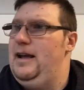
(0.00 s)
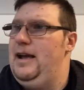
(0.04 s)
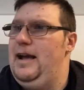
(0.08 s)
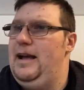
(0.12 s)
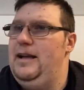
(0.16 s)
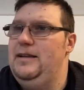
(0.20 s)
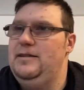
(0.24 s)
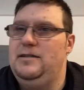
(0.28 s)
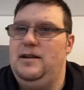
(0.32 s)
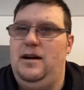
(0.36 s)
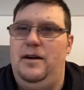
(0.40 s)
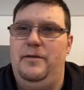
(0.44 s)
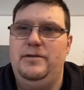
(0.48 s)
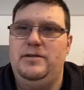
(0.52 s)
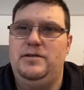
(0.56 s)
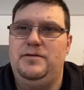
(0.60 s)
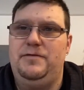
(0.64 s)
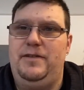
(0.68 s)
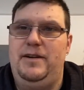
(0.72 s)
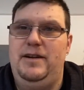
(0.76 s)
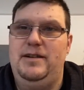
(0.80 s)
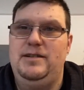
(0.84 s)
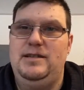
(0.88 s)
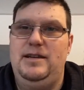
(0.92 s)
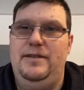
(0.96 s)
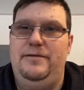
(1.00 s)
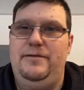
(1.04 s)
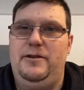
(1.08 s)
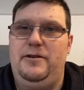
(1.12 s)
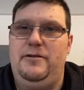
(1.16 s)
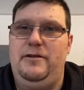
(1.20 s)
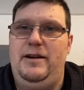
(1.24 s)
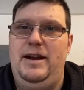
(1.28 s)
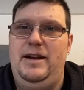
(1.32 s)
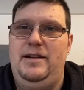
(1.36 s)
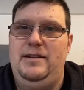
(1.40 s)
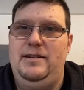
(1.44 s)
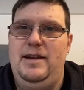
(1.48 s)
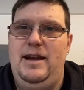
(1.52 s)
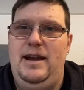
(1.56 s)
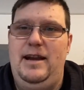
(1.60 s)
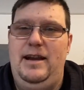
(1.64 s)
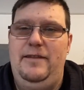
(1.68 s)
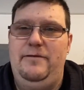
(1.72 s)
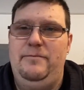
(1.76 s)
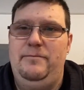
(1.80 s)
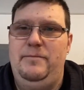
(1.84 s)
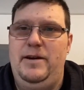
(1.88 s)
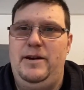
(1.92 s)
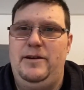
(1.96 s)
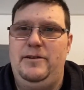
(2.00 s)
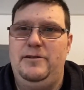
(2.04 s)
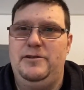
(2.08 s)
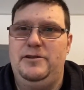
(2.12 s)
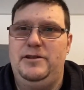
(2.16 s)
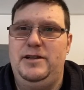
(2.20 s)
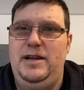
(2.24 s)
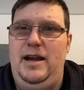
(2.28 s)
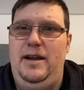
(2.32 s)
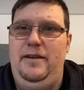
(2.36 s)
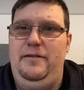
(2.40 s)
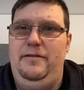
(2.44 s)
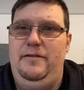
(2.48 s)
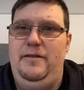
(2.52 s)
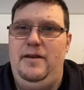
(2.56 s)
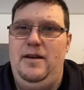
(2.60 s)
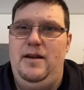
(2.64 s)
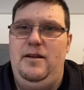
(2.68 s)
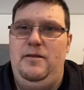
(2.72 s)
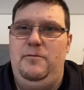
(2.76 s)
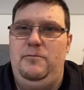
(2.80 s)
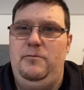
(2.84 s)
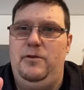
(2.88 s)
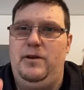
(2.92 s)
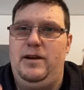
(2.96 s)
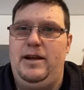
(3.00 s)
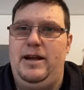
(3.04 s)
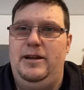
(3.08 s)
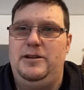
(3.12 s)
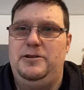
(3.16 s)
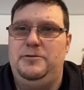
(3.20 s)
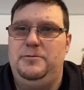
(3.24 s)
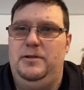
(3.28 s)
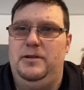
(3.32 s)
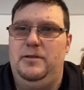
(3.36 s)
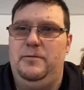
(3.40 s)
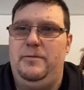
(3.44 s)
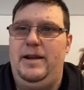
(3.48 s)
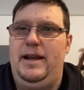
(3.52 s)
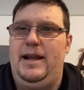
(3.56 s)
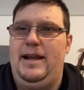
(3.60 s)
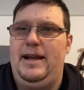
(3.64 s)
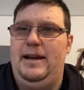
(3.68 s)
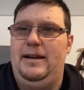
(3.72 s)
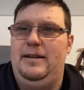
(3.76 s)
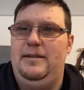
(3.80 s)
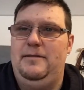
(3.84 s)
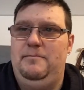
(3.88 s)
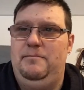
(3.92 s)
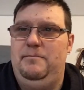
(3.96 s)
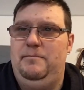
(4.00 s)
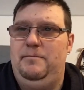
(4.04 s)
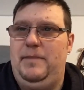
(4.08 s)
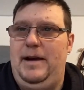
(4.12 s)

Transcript: As always, friends, have a great day and even better shave. We'll catch you on the weekend.